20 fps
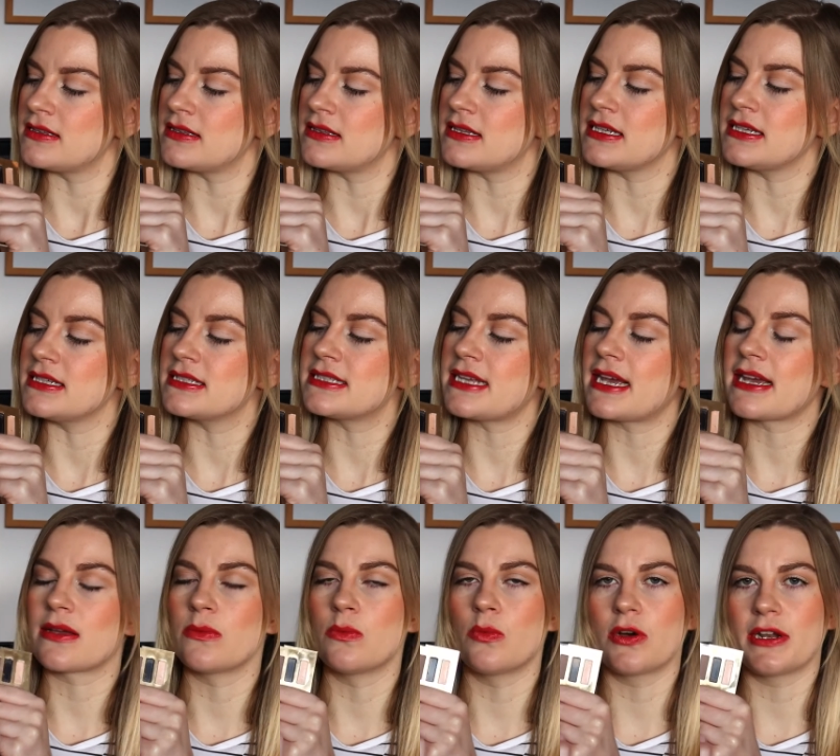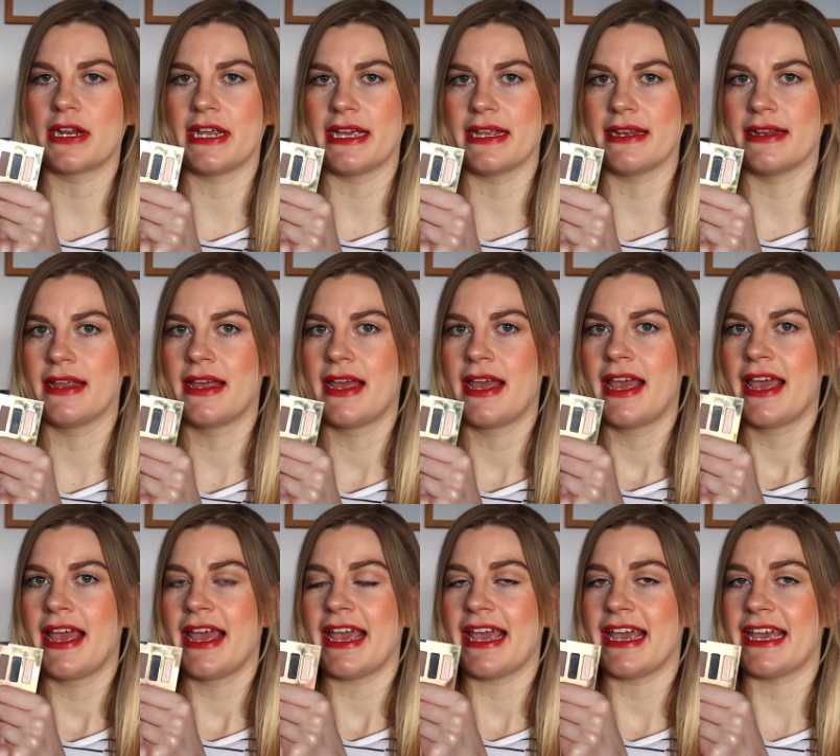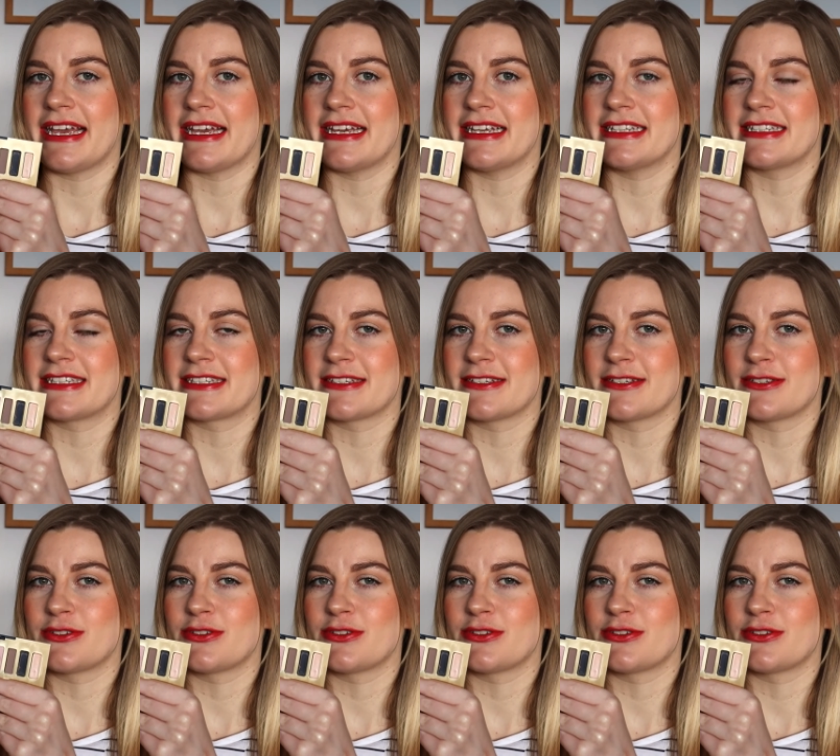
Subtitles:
the second one in, is